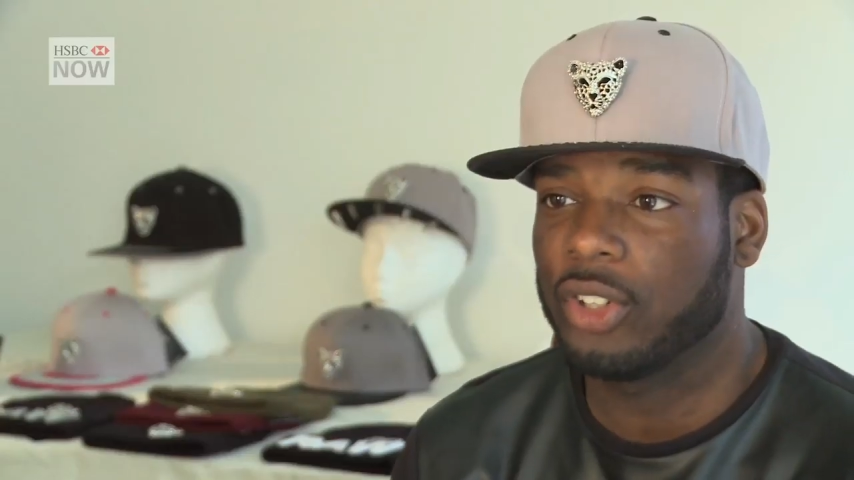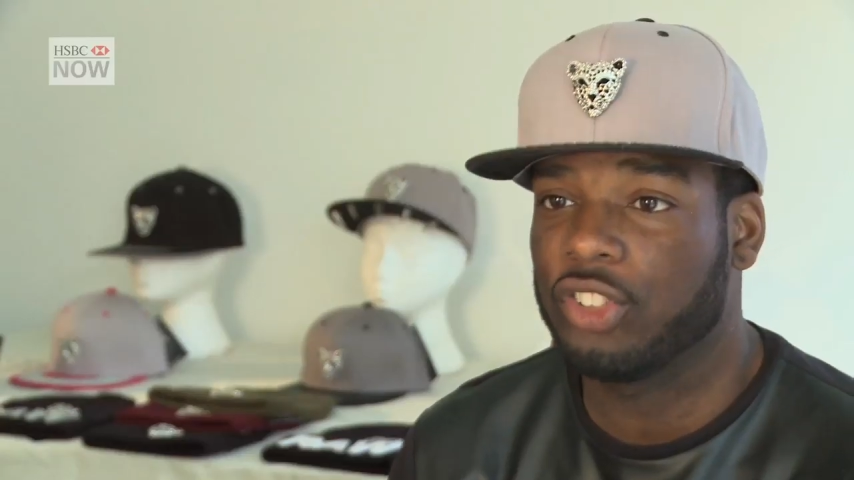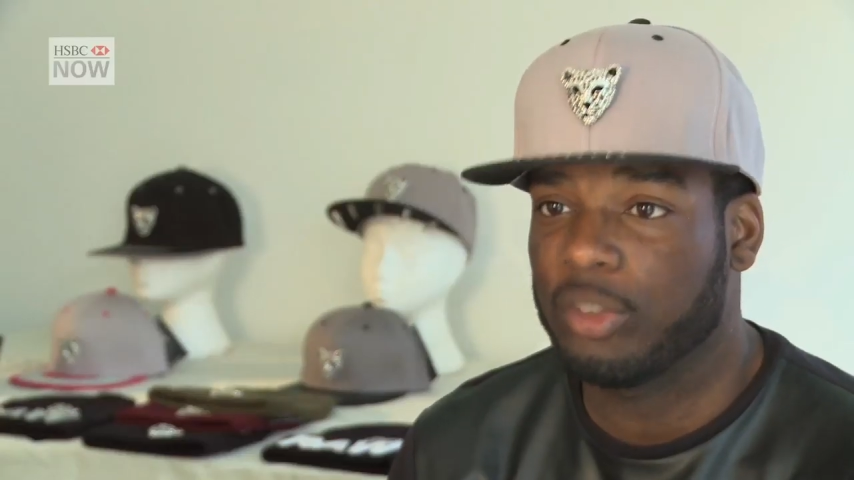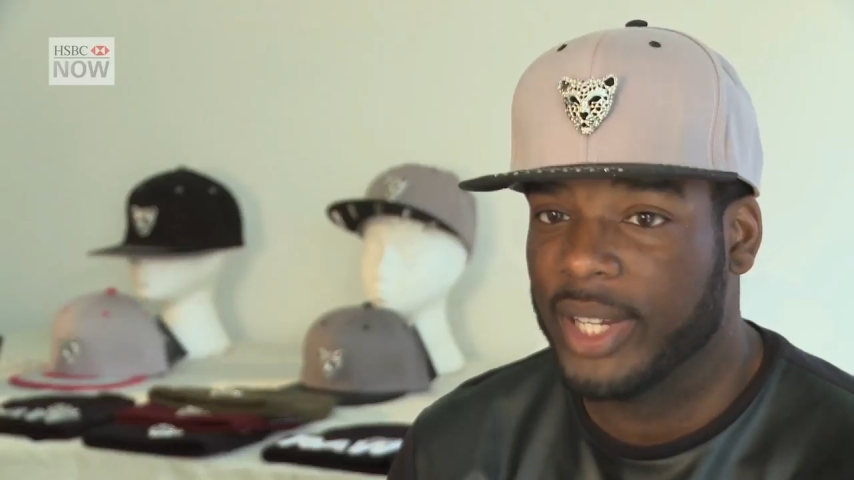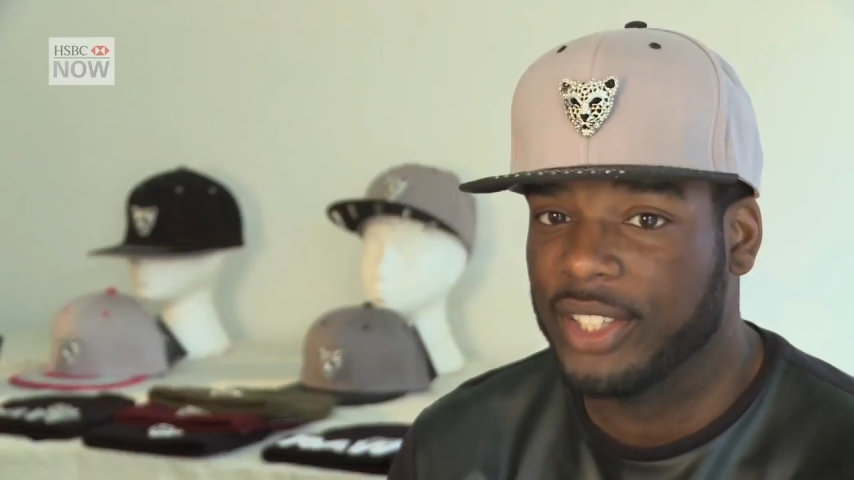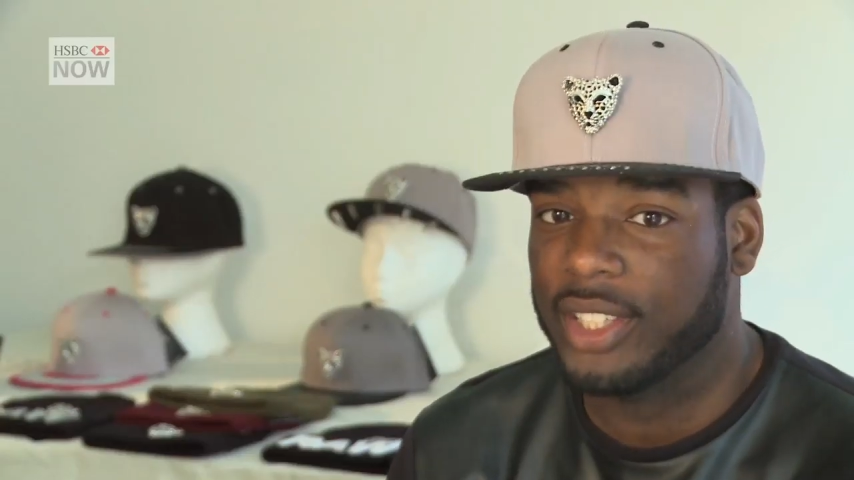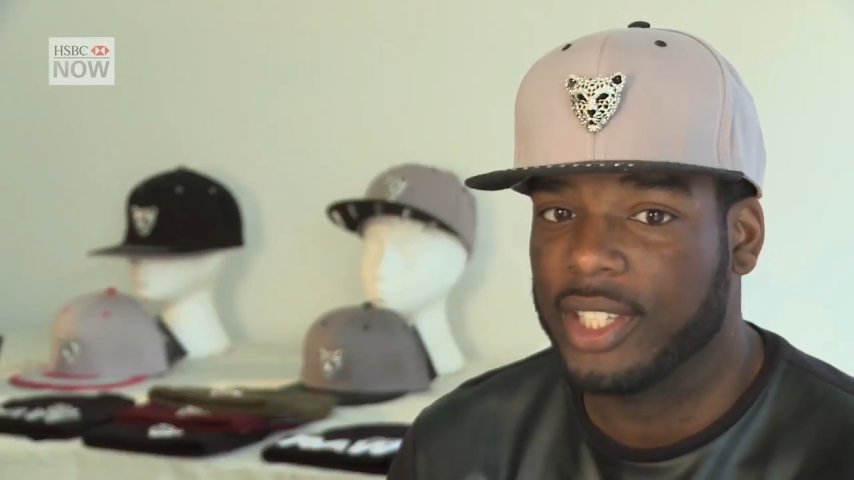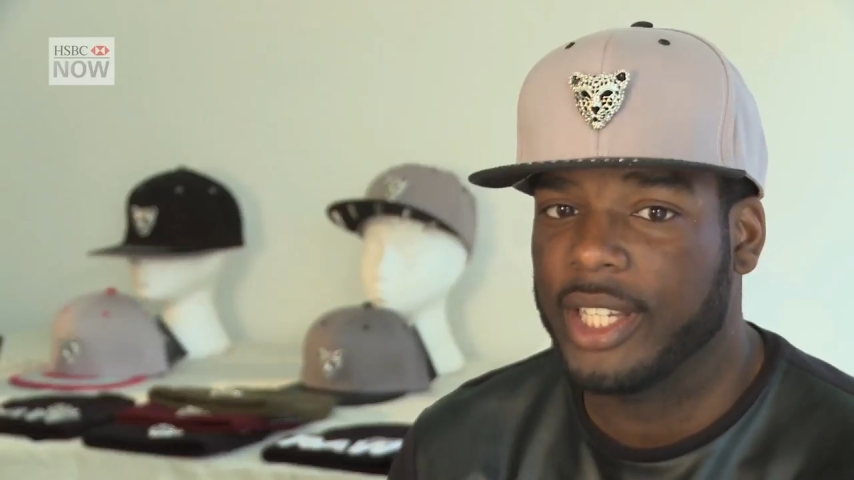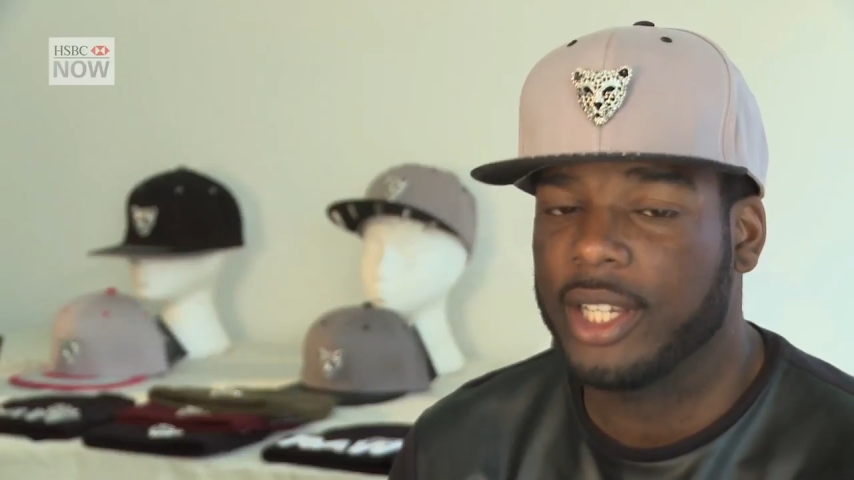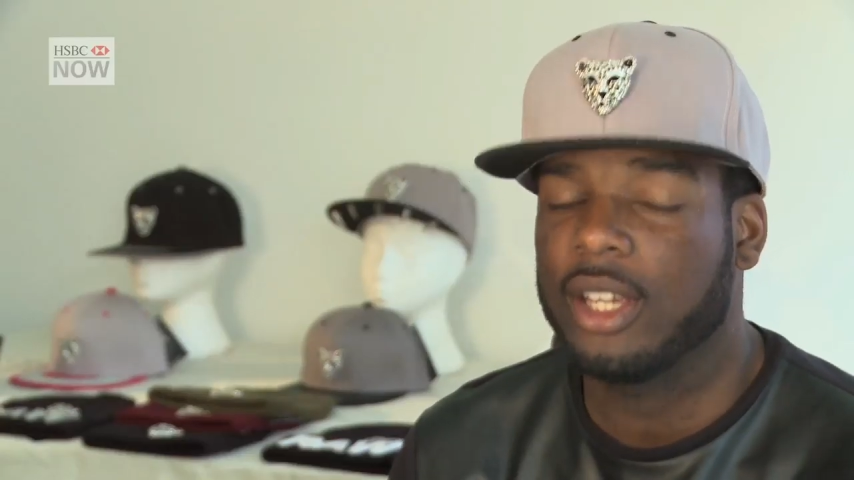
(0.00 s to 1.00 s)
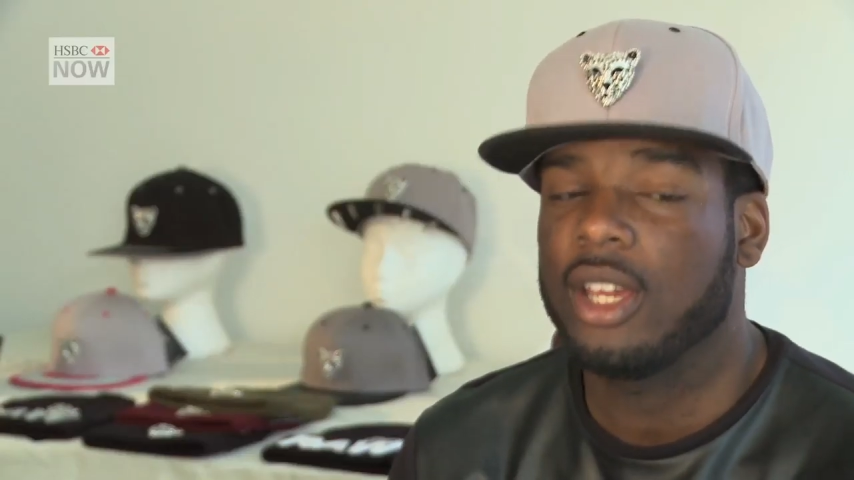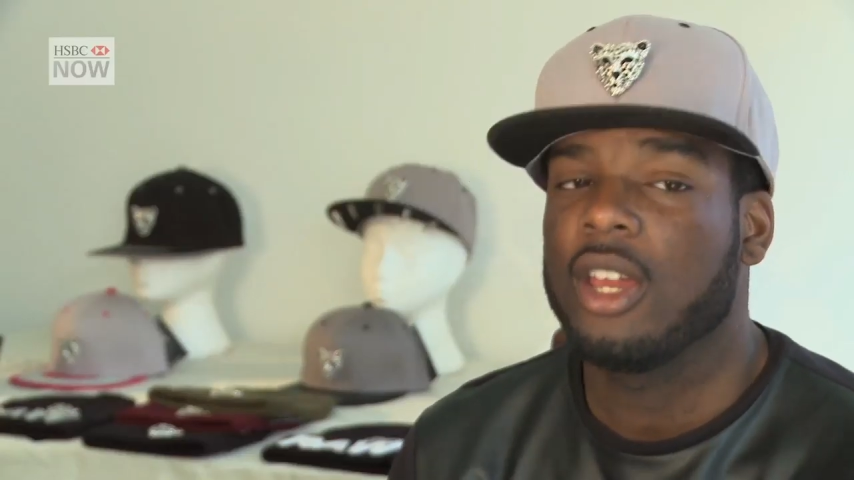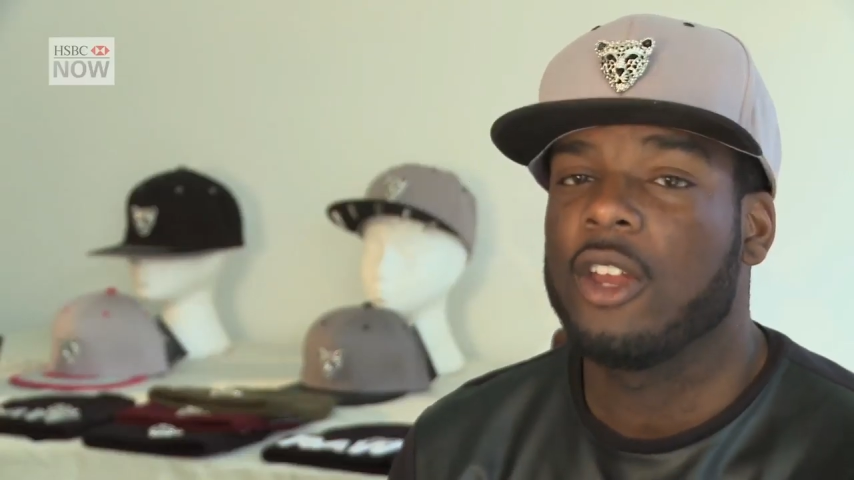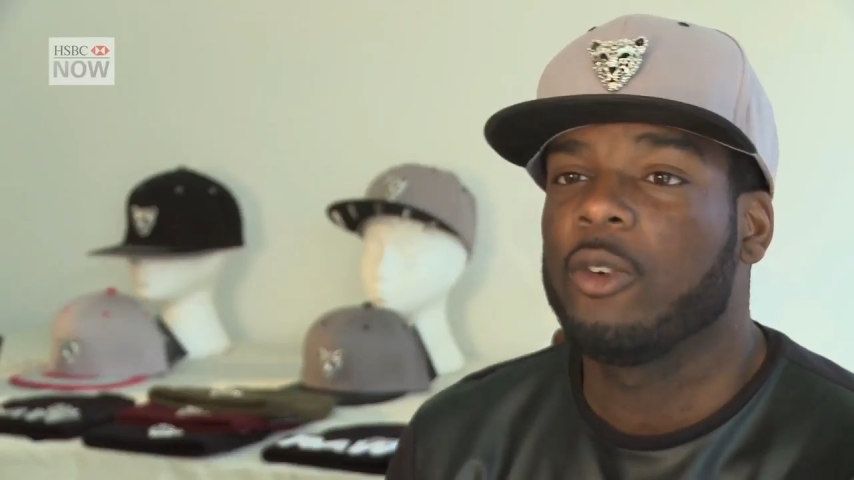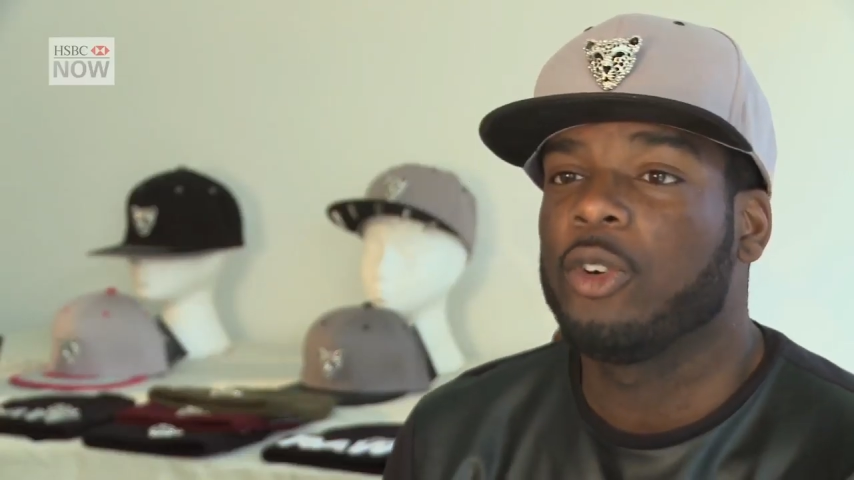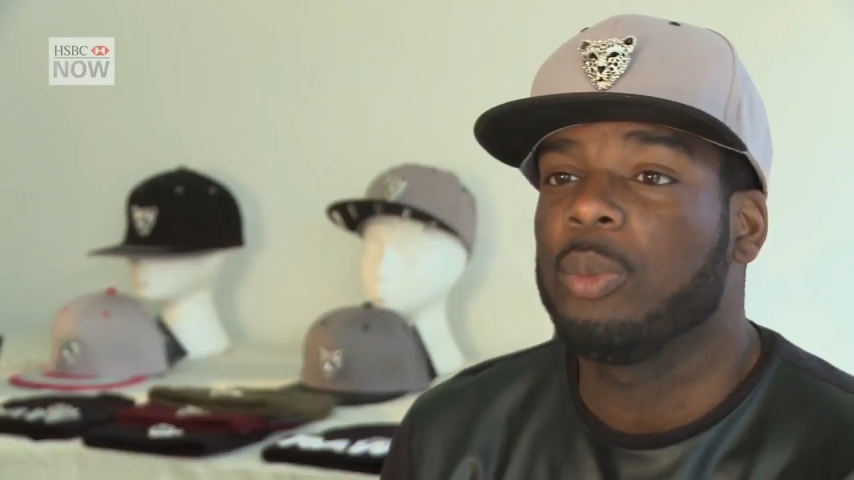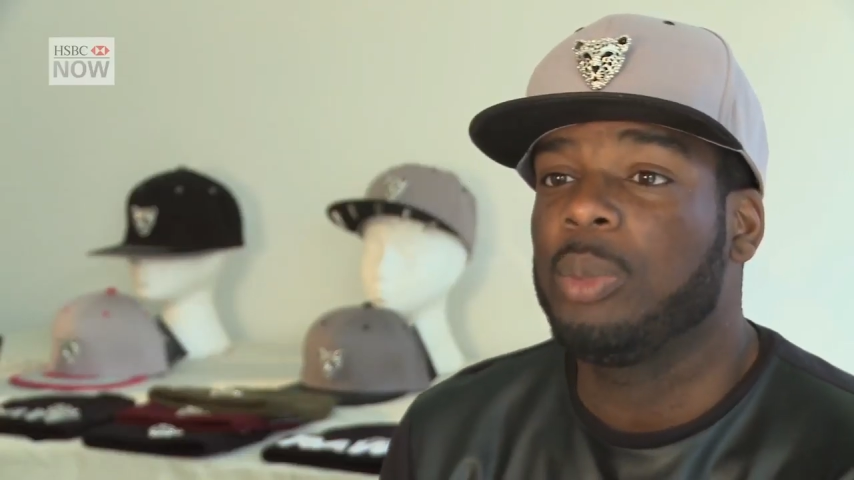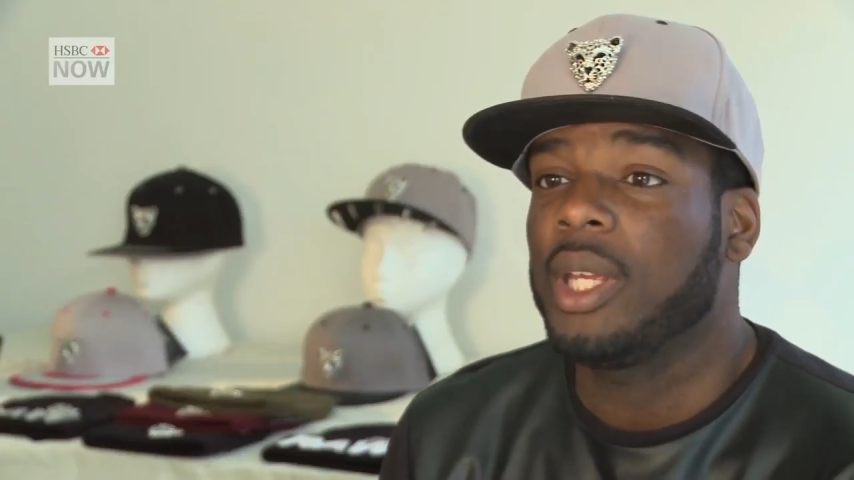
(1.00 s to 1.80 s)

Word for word: on dramatically would